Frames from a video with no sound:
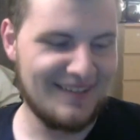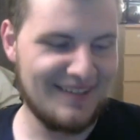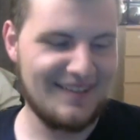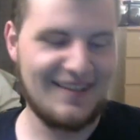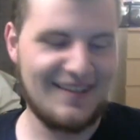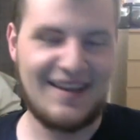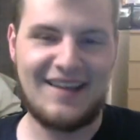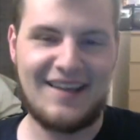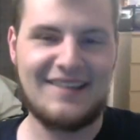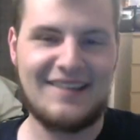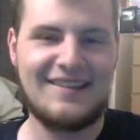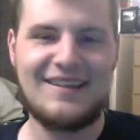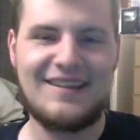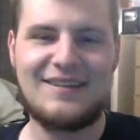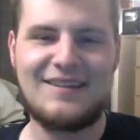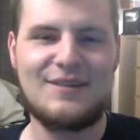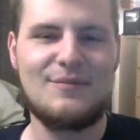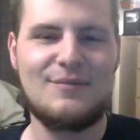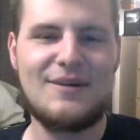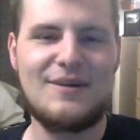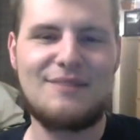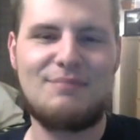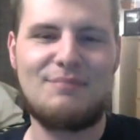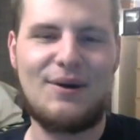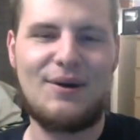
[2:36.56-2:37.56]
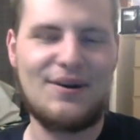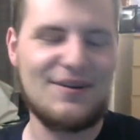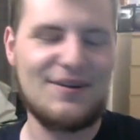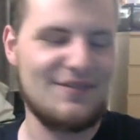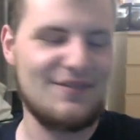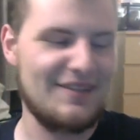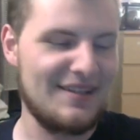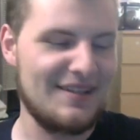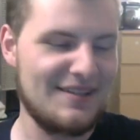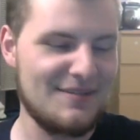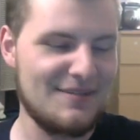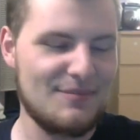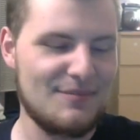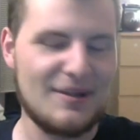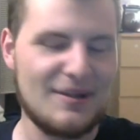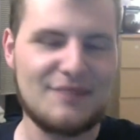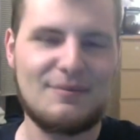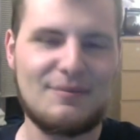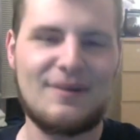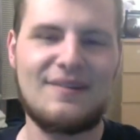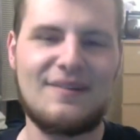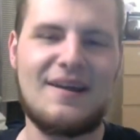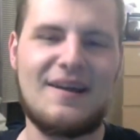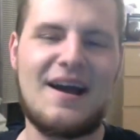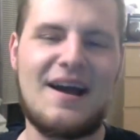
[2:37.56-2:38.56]
that's the best part of it. That's the best
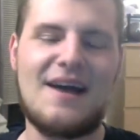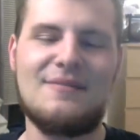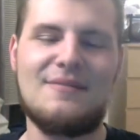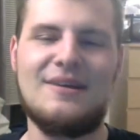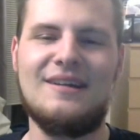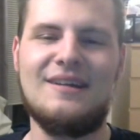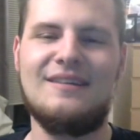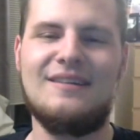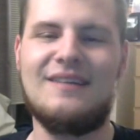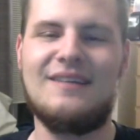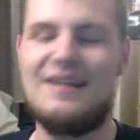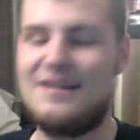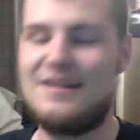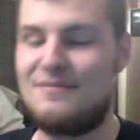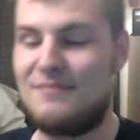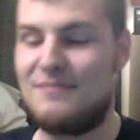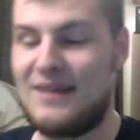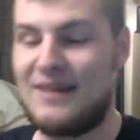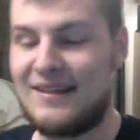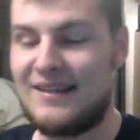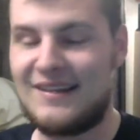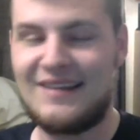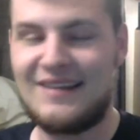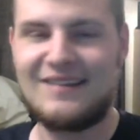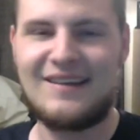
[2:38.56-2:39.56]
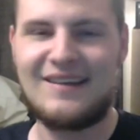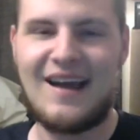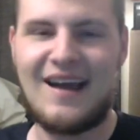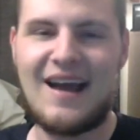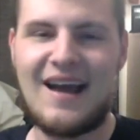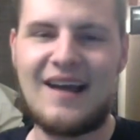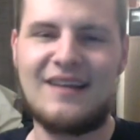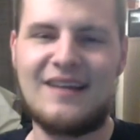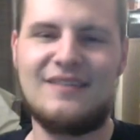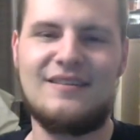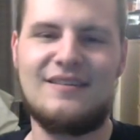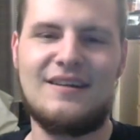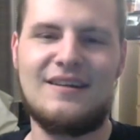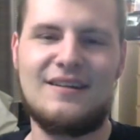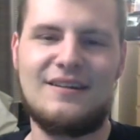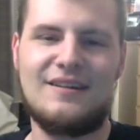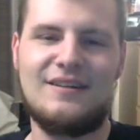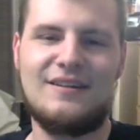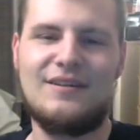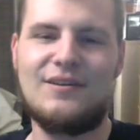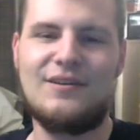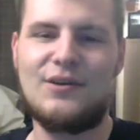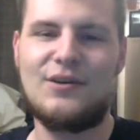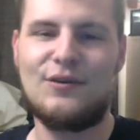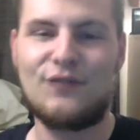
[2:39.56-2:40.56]
part of the hobby, is getting to meet these guys that
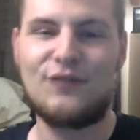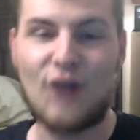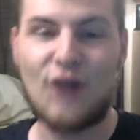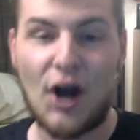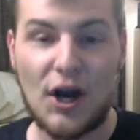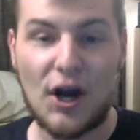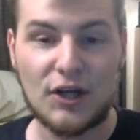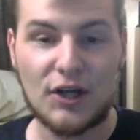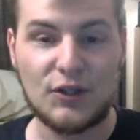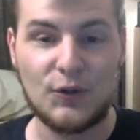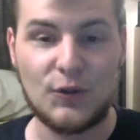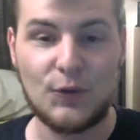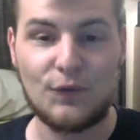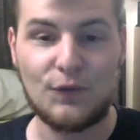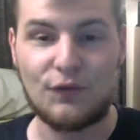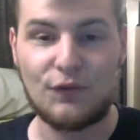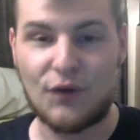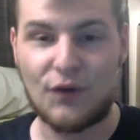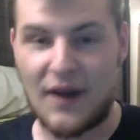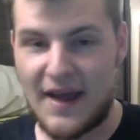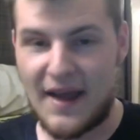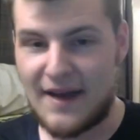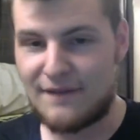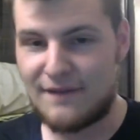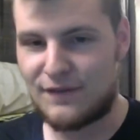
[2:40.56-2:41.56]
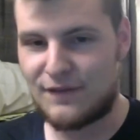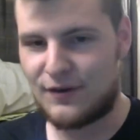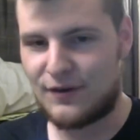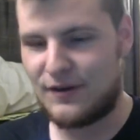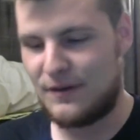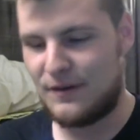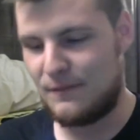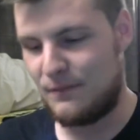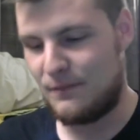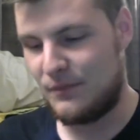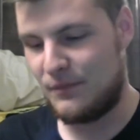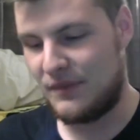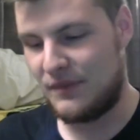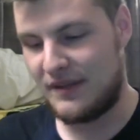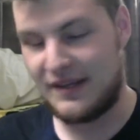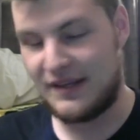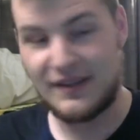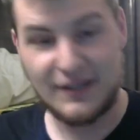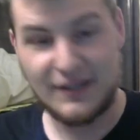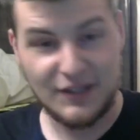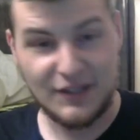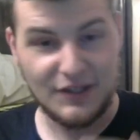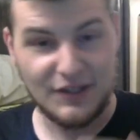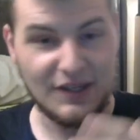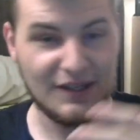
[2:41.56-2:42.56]
you've talked to forever, and
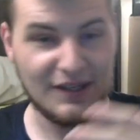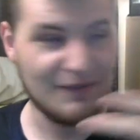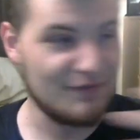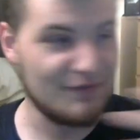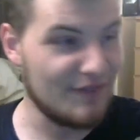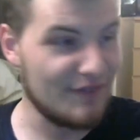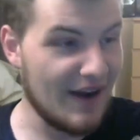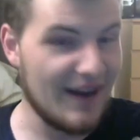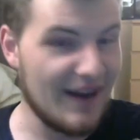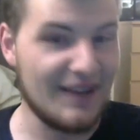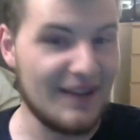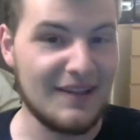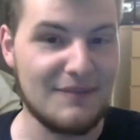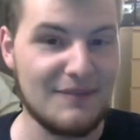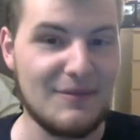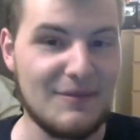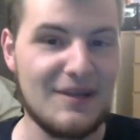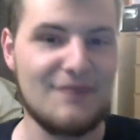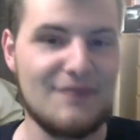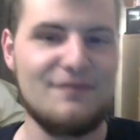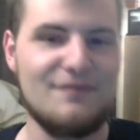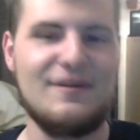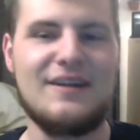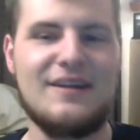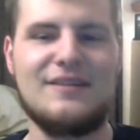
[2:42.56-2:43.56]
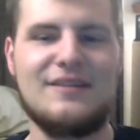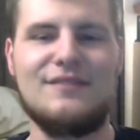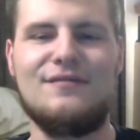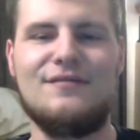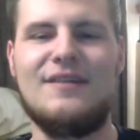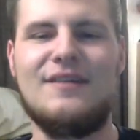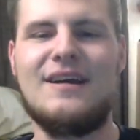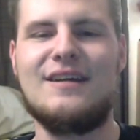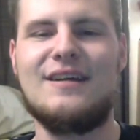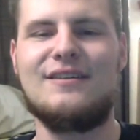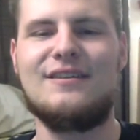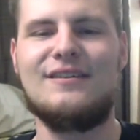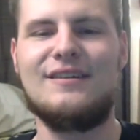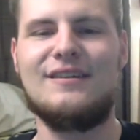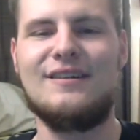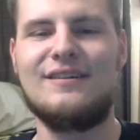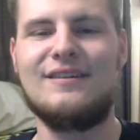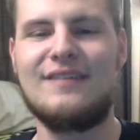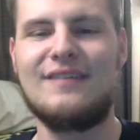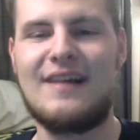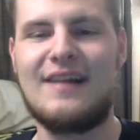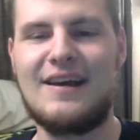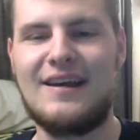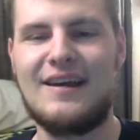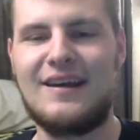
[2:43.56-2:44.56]
then you get to finally meet them face to face, and it's
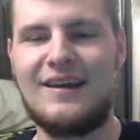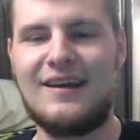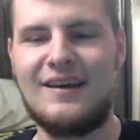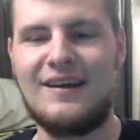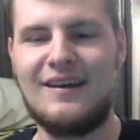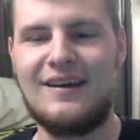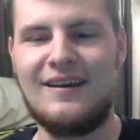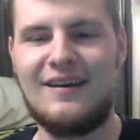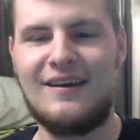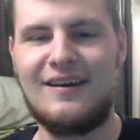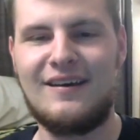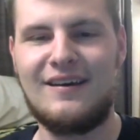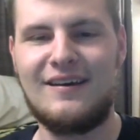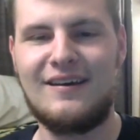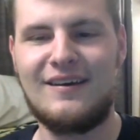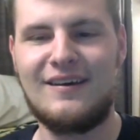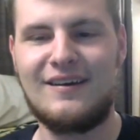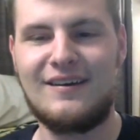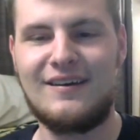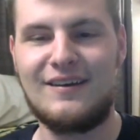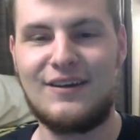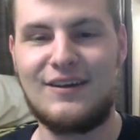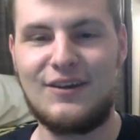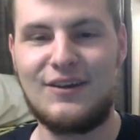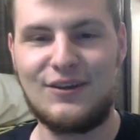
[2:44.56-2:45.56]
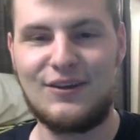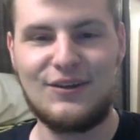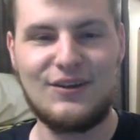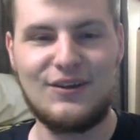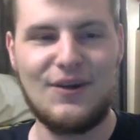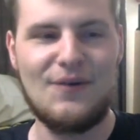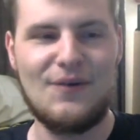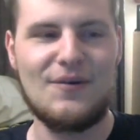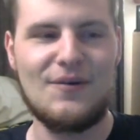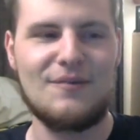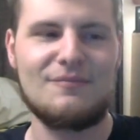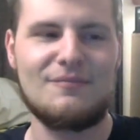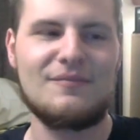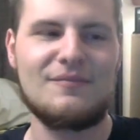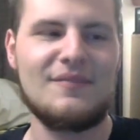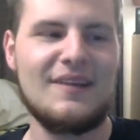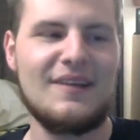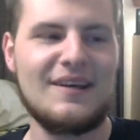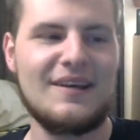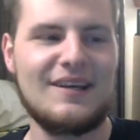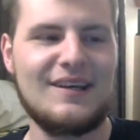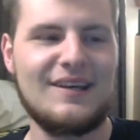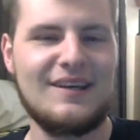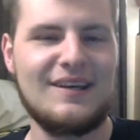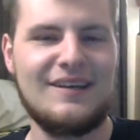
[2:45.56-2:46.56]
like you know them.
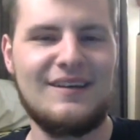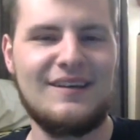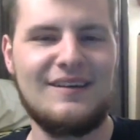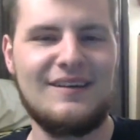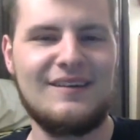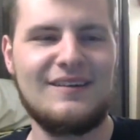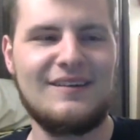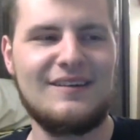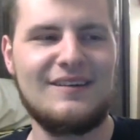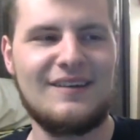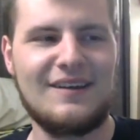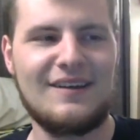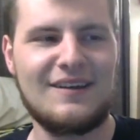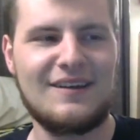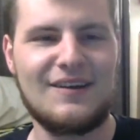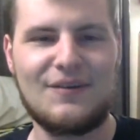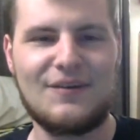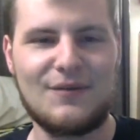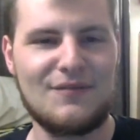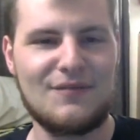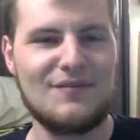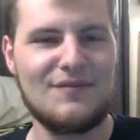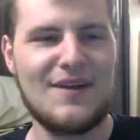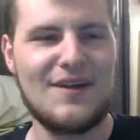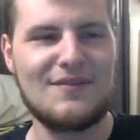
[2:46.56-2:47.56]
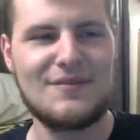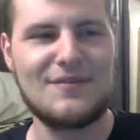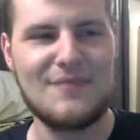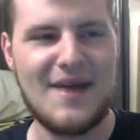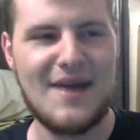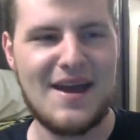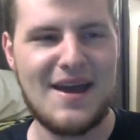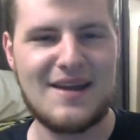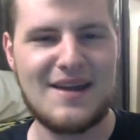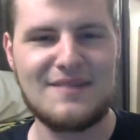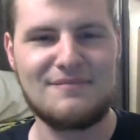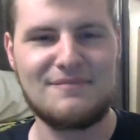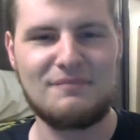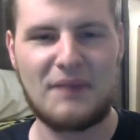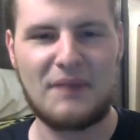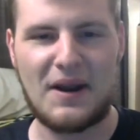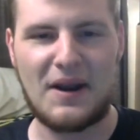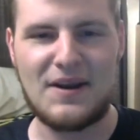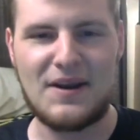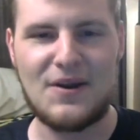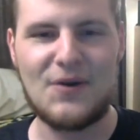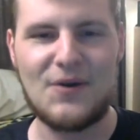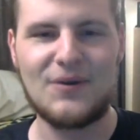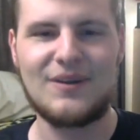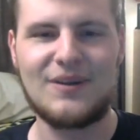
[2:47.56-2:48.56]
Like, we've never met, but I
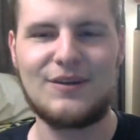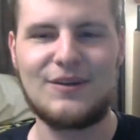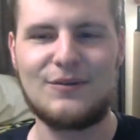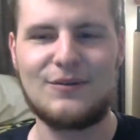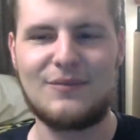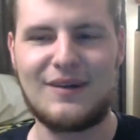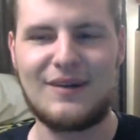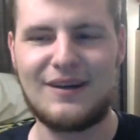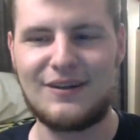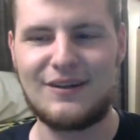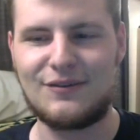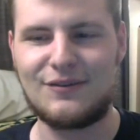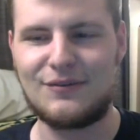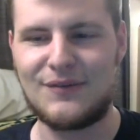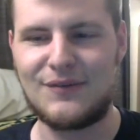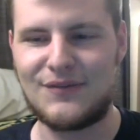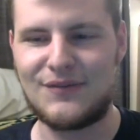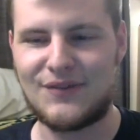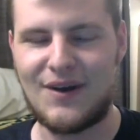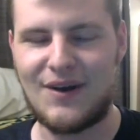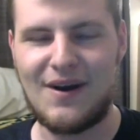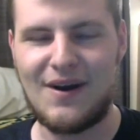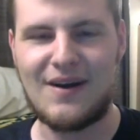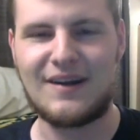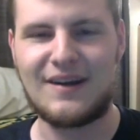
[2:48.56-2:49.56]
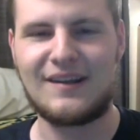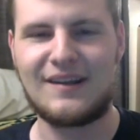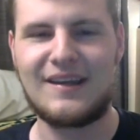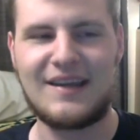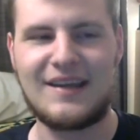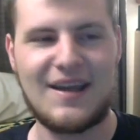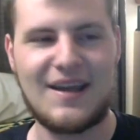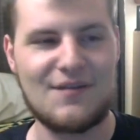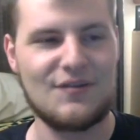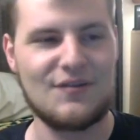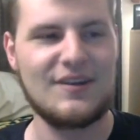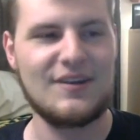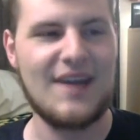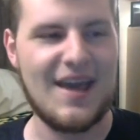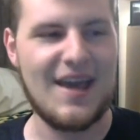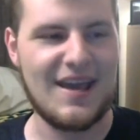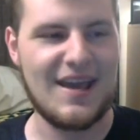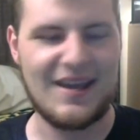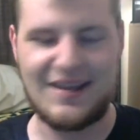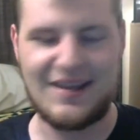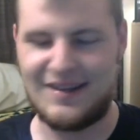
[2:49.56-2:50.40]
know you because we've talked like every day.